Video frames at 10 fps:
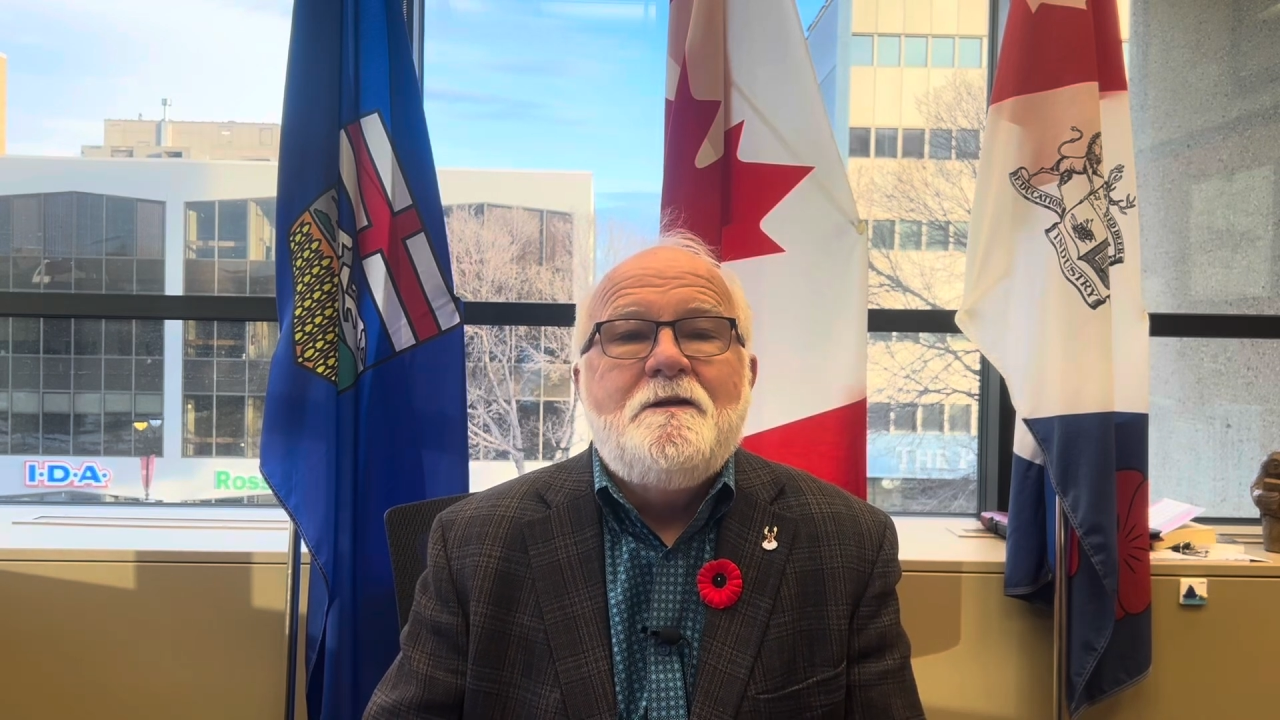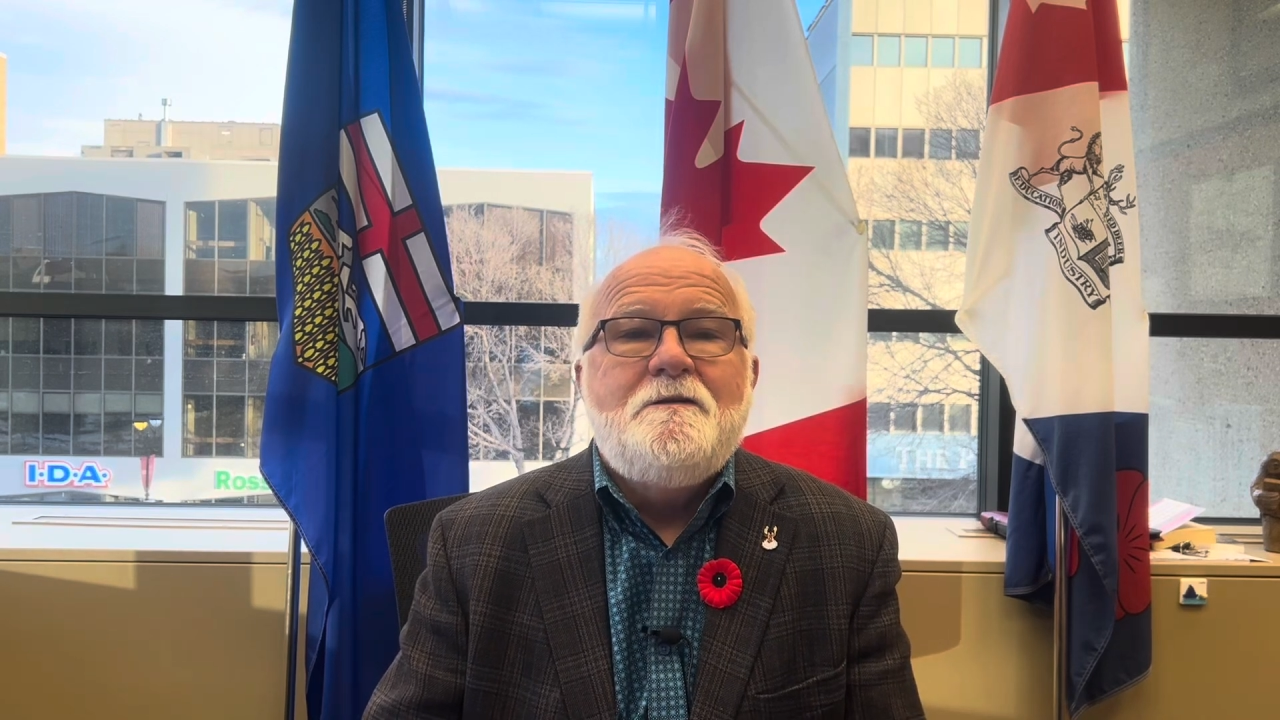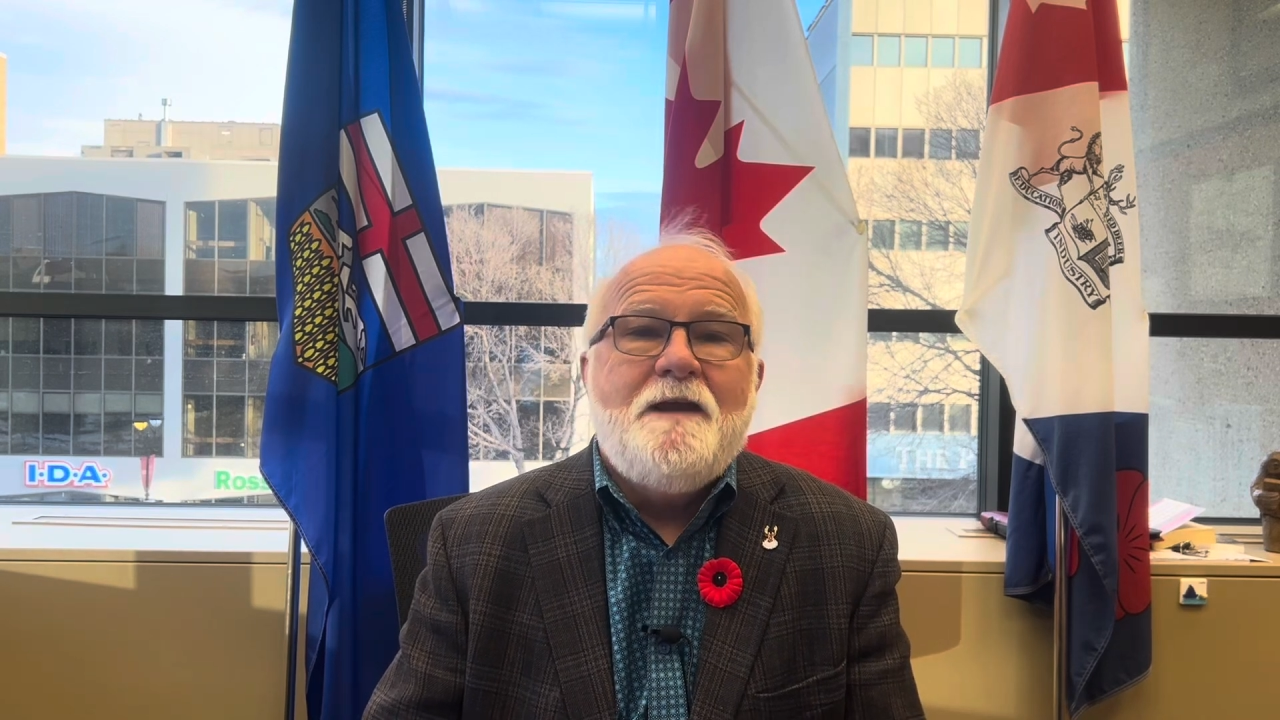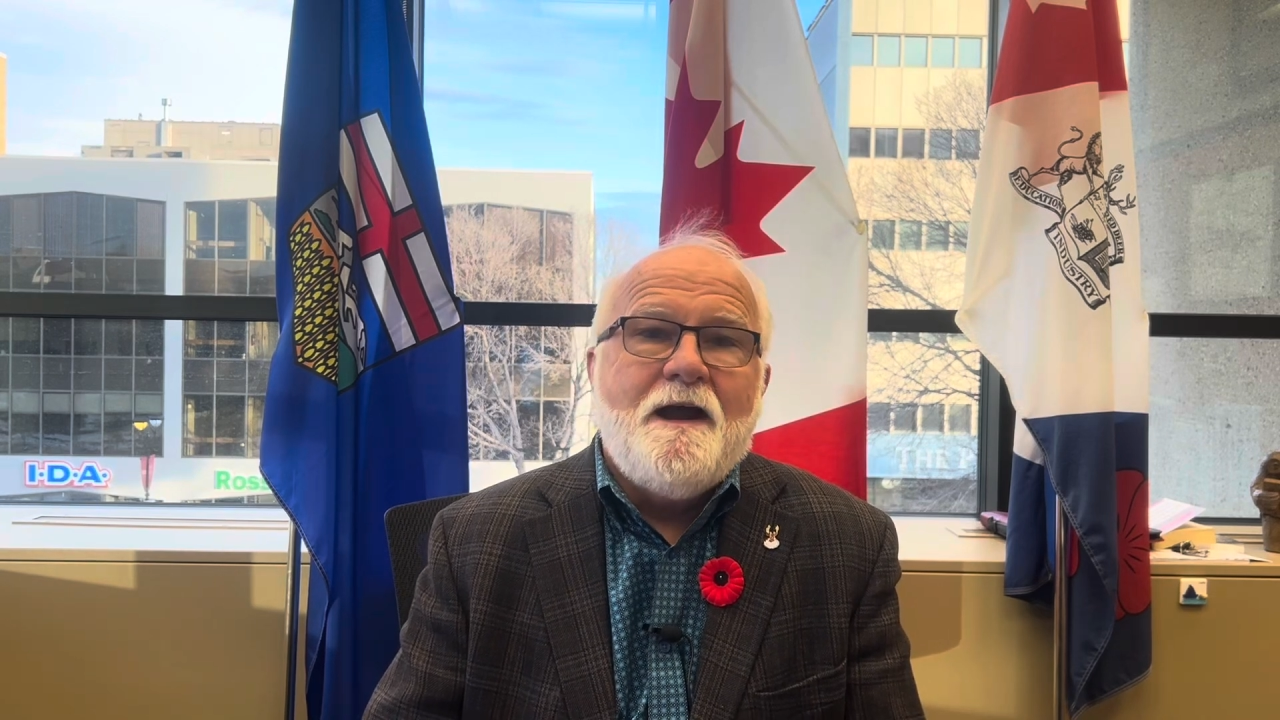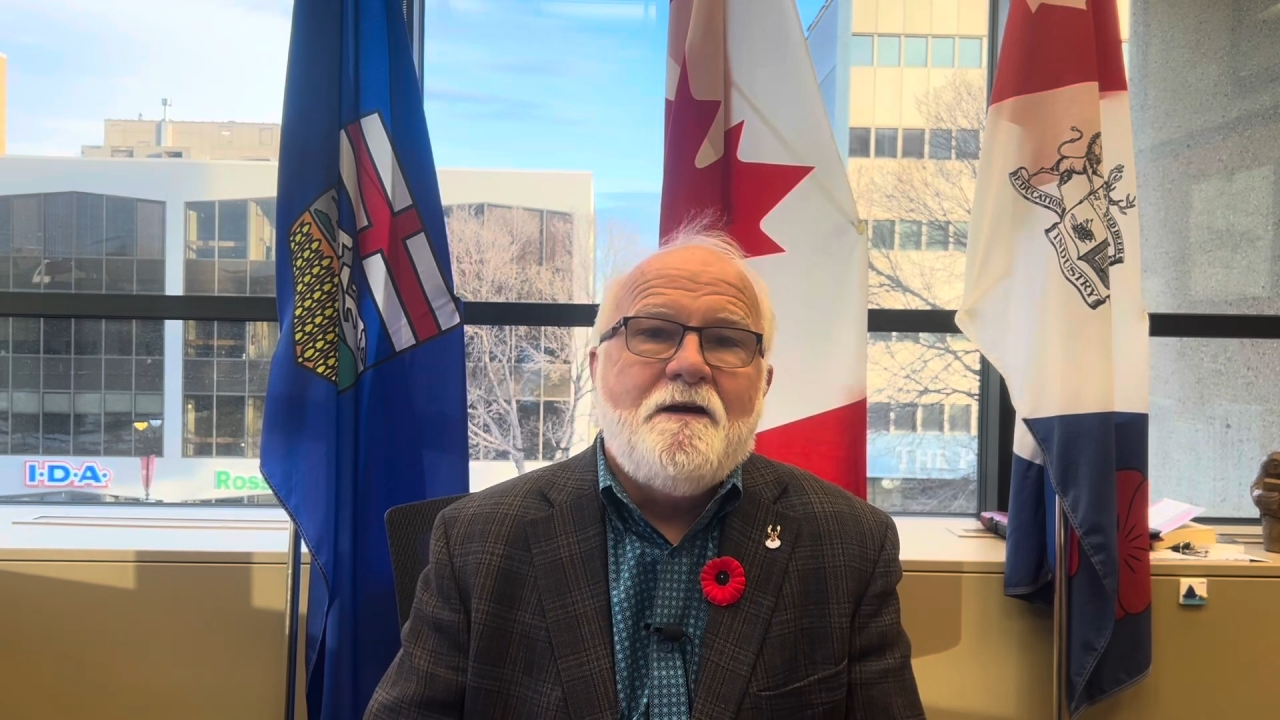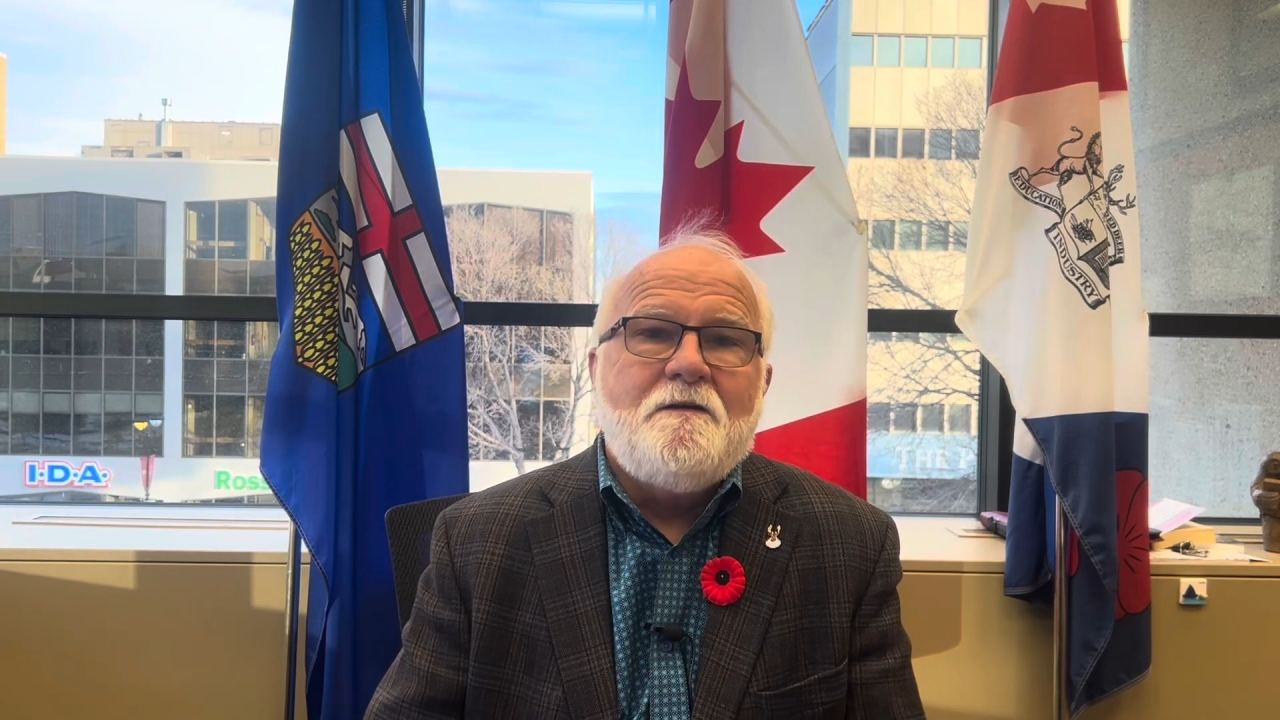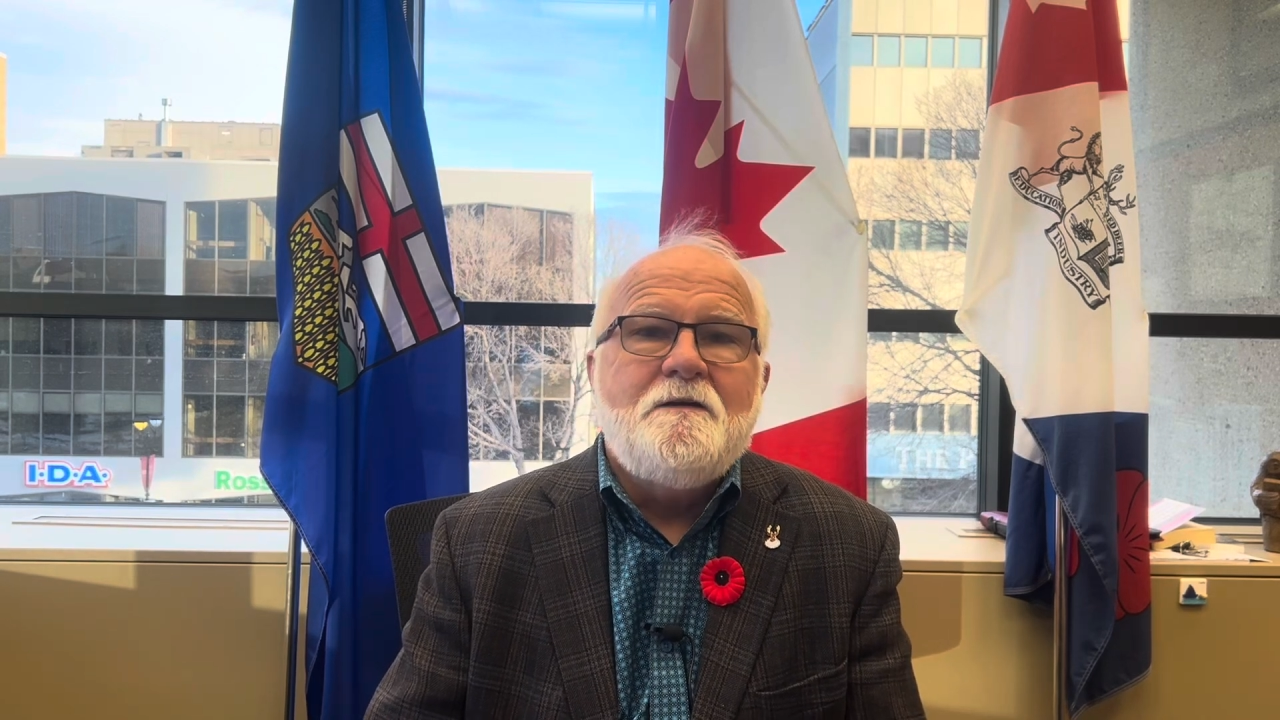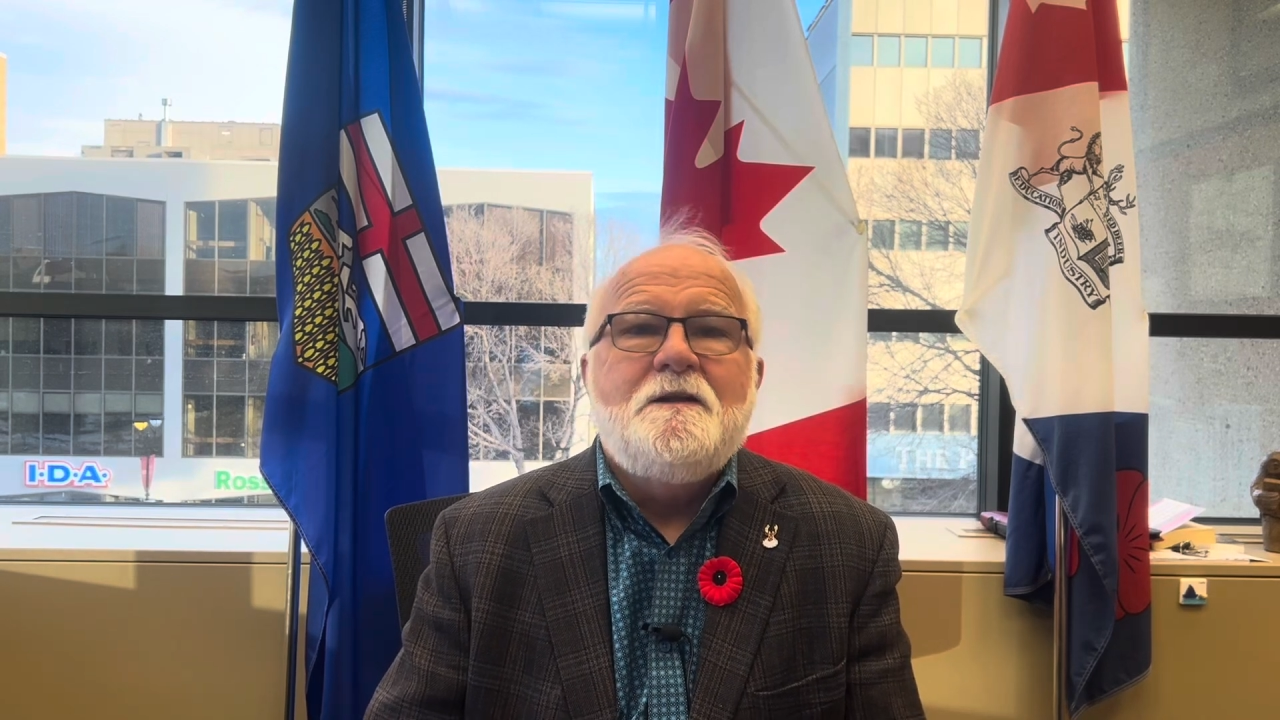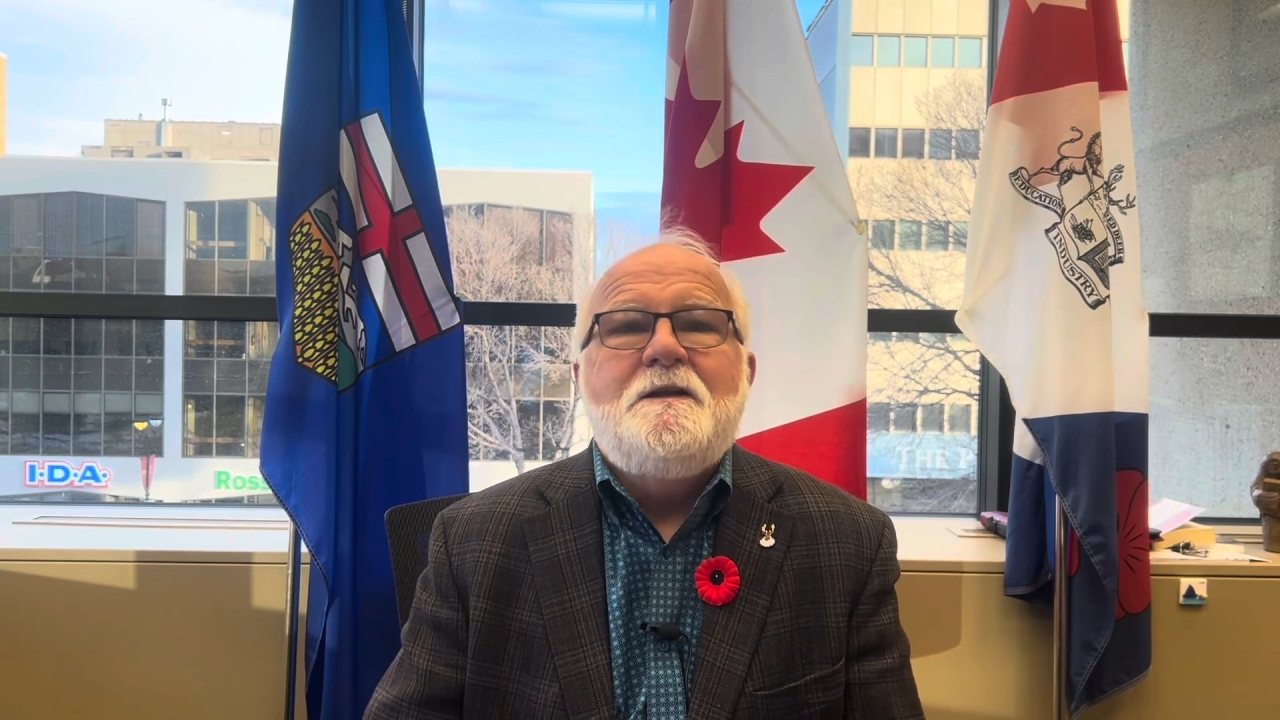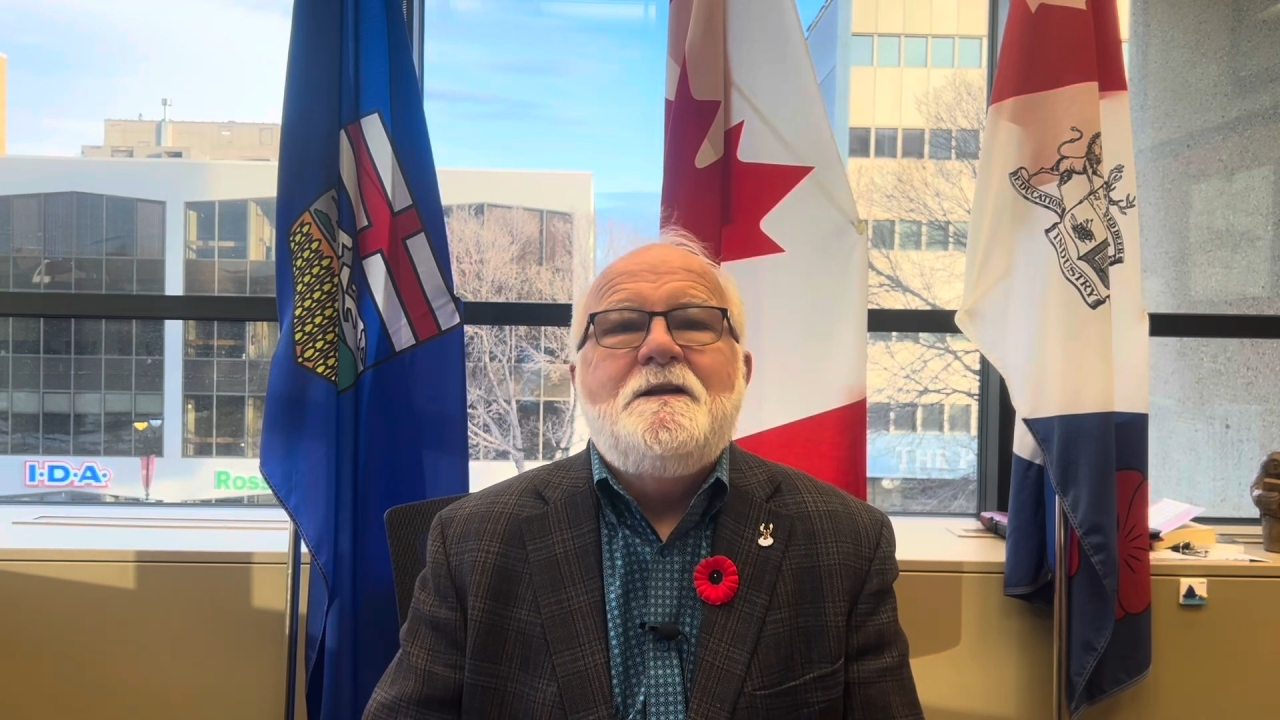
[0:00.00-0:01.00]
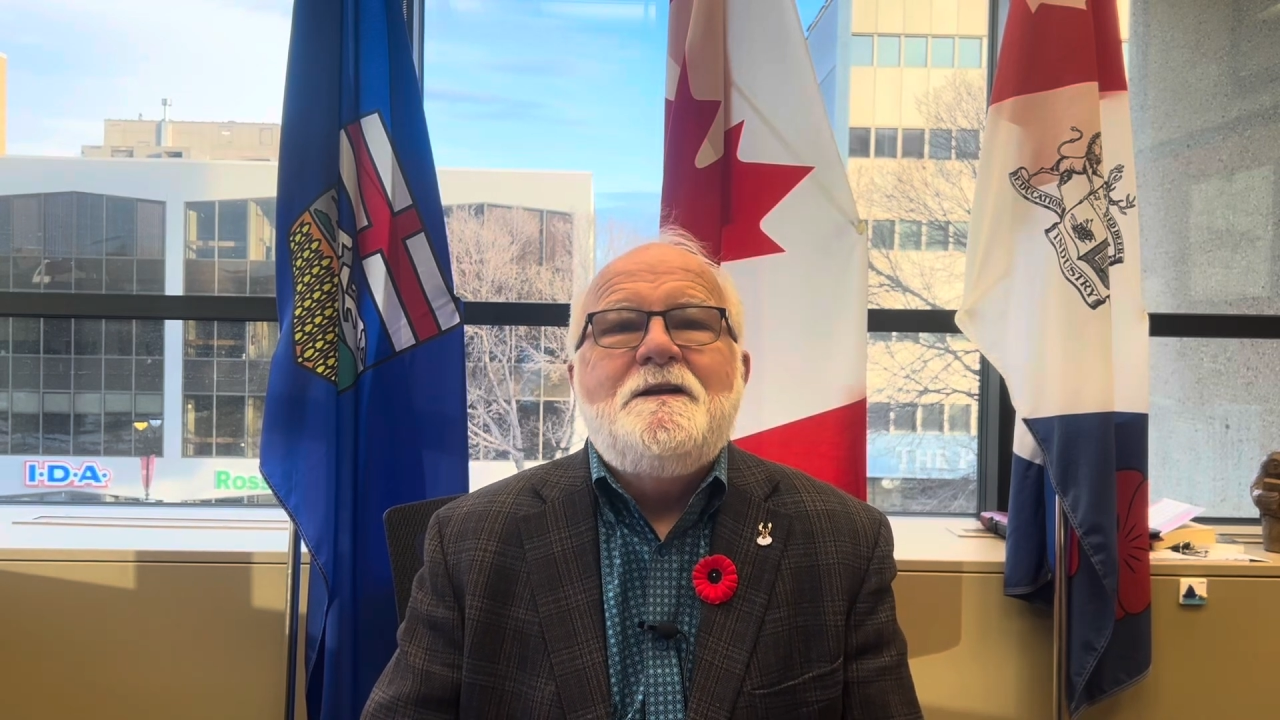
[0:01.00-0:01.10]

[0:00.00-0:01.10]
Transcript: Now,